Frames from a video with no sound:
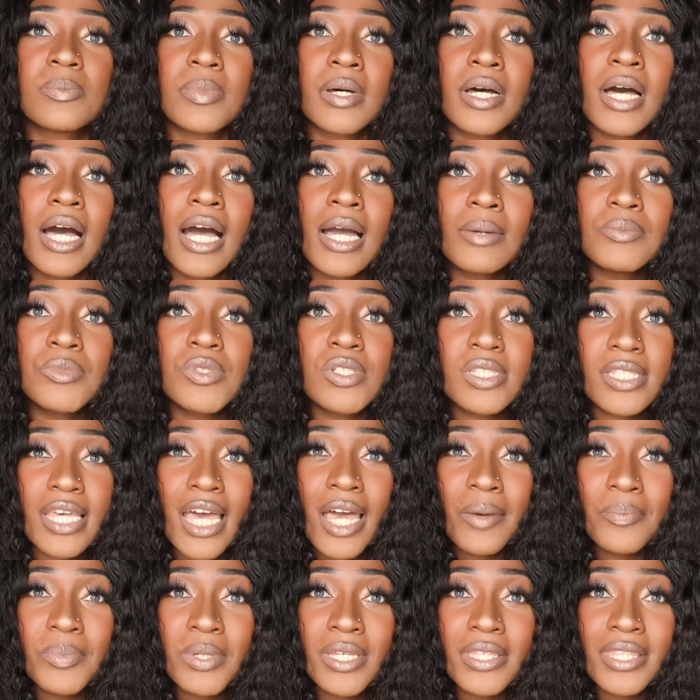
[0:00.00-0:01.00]
but I'm just
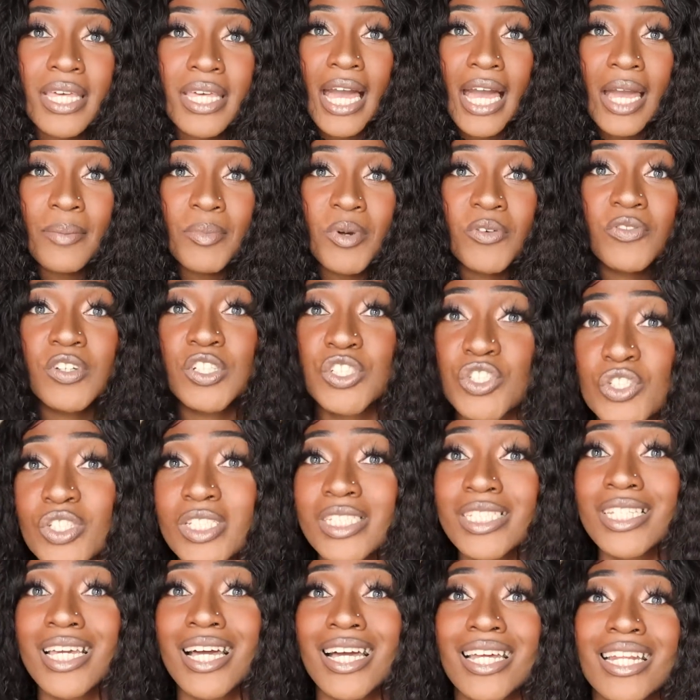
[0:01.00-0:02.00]
happy I'm officially
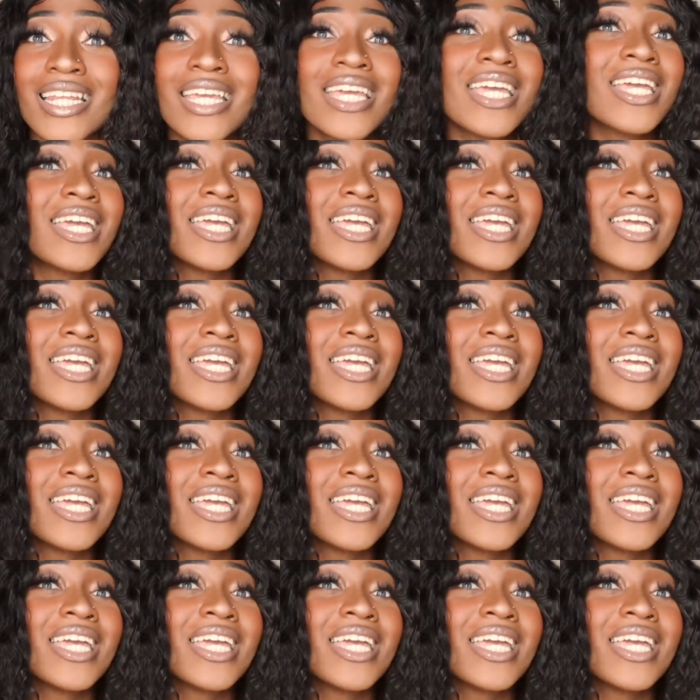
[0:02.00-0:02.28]
done.